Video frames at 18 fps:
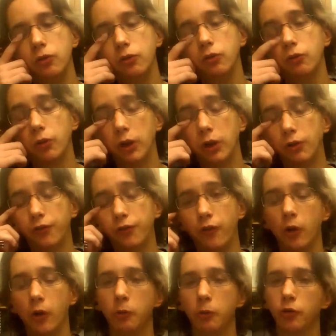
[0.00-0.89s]

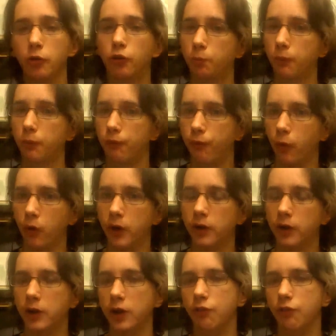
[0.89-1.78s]
Transformers just before
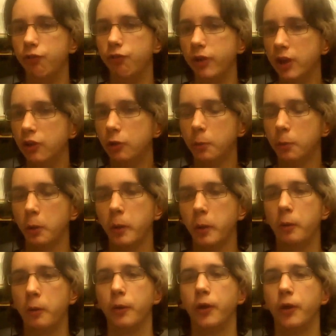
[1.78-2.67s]
it did reasonably
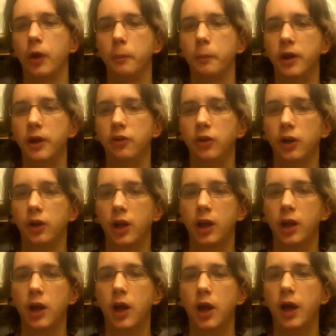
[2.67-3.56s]
well, but not amazingly,
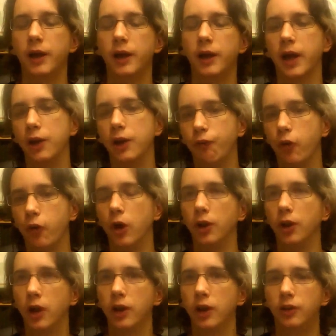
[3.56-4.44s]
and kind of got
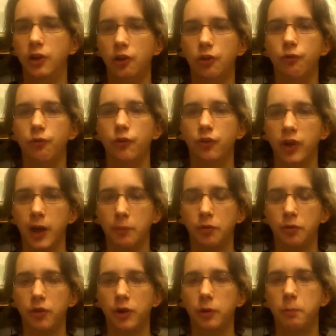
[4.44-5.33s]
a decent
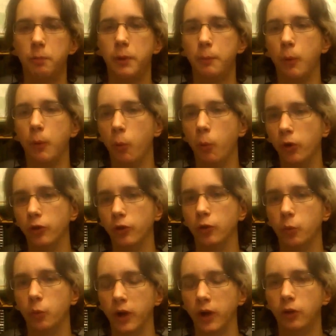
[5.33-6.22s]
reception, and people wondered
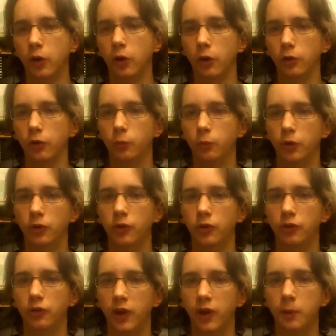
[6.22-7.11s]
why Turtles wasn't the
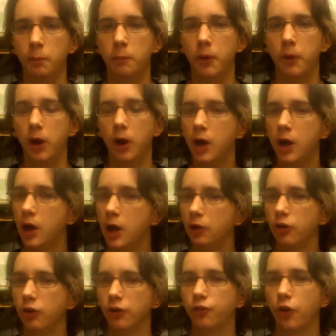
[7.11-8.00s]
same. But
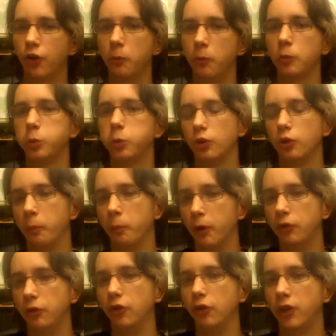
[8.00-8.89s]
Transformers was a
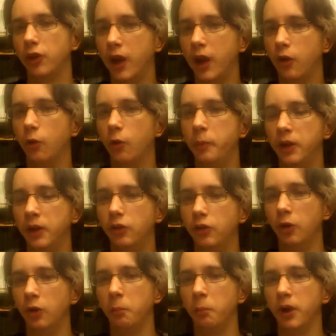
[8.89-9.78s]
budget title being
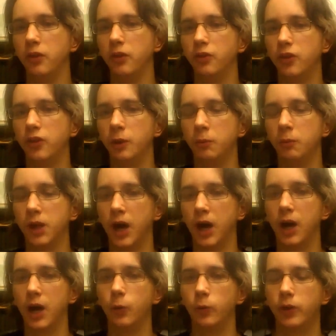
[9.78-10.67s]
done by the same
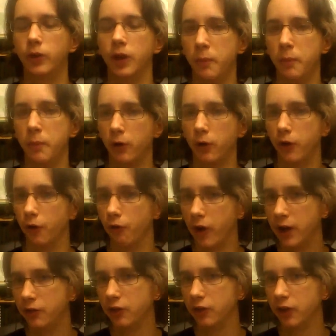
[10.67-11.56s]
guy who did Metal Gear
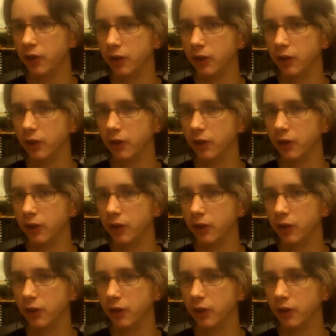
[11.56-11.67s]
Rising.